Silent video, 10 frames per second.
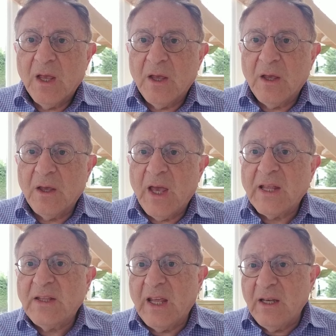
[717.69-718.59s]

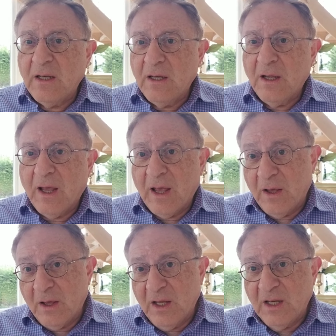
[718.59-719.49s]
And then
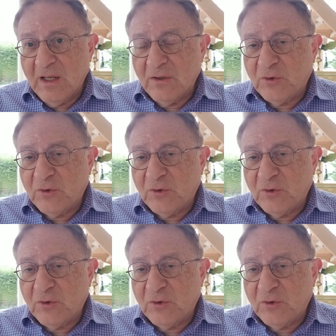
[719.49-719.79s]
in